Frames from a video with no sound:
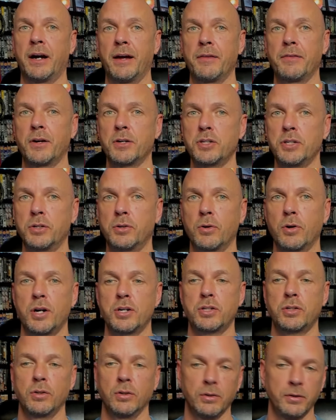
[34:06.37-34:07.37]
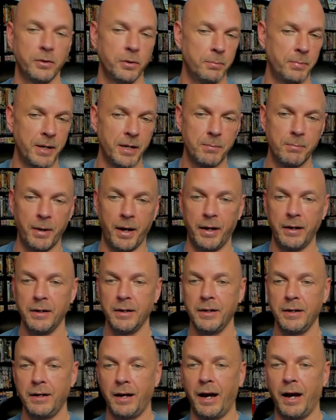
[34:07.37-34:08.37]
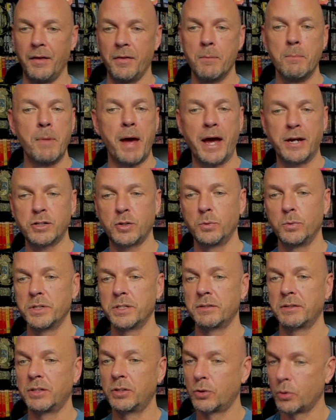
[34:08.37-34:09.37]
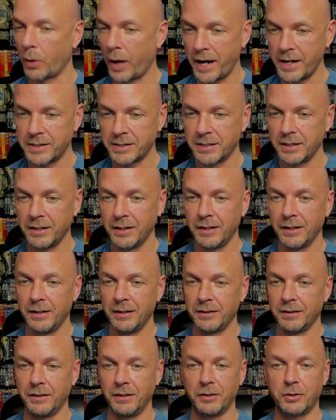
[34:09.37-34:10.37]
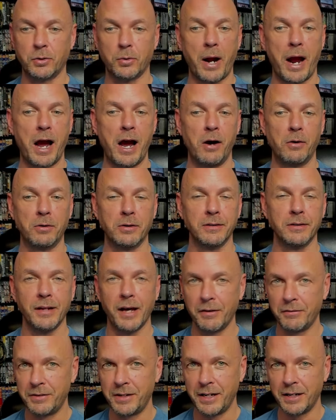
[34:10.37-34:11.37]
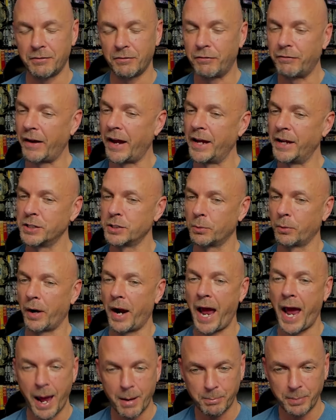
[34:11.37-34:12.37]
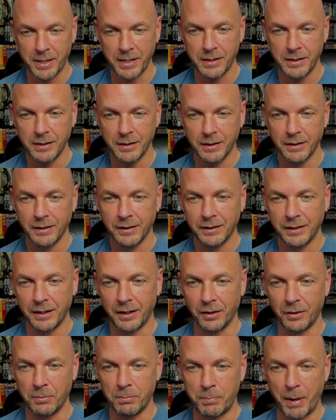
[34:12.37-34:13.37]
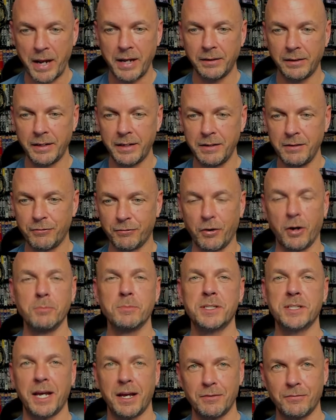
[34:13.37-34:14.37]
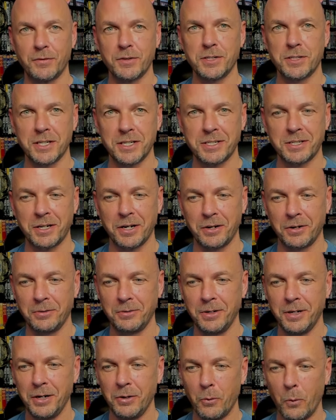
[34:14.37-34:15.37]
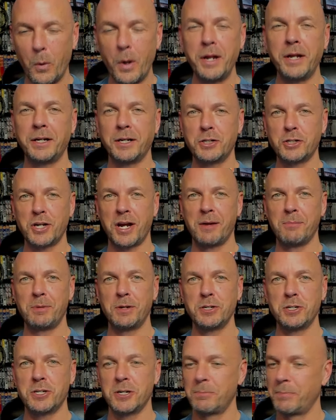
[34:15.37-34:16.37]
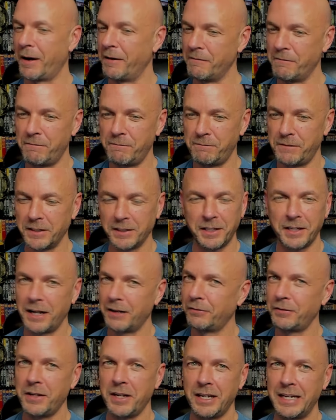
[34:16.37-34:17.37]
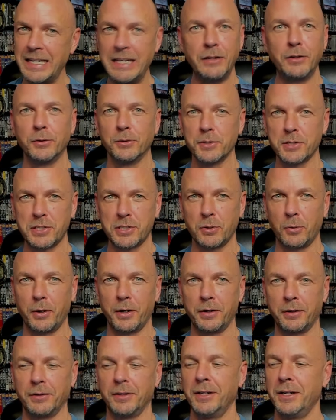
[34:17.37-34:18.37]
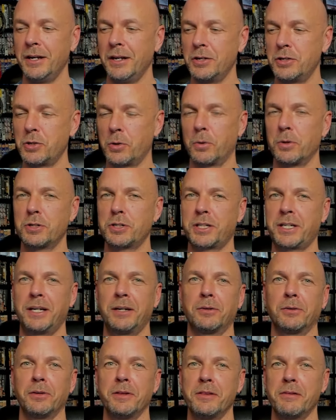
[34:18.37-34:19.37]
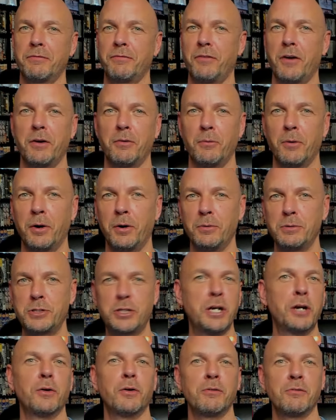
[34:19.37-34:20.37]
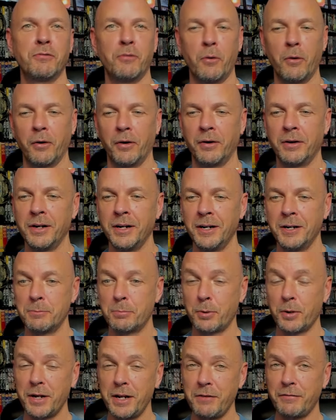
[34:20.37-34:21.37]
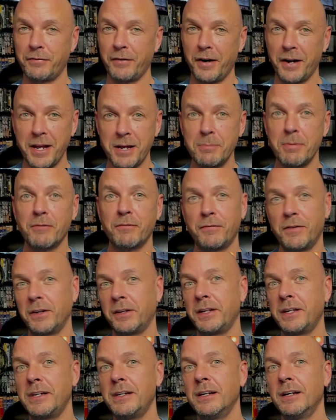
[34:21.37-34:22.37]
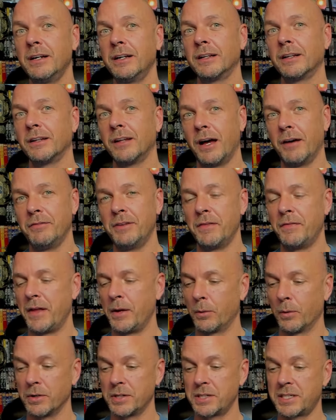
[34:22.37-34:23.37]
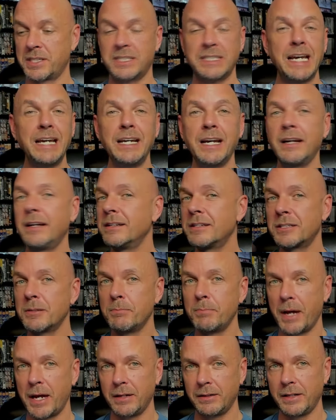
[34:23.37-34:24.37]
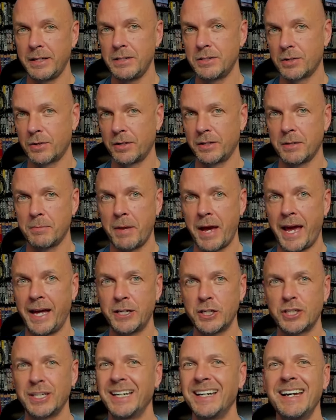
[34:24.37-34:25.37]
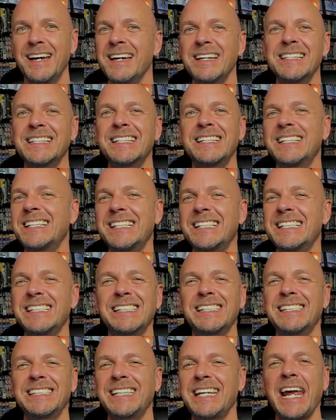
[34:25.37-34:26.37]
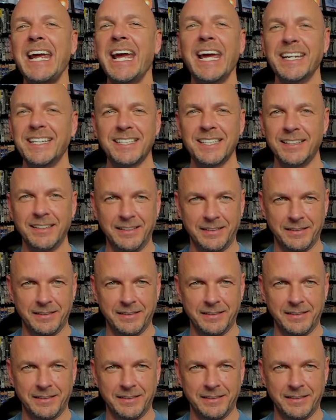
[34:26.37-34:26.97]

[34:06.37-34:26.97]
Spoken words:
I thought she crushed her a little bit, but the match was great. The crowd loved it. Fans were happy. You know, Bayley from San Francisco winning a championship on Philadelphia Eagles soil. George Kittle in the front row cheering for her. Pretty funny, but Philly loved it. They were singing to Bayley during the match. Sing it.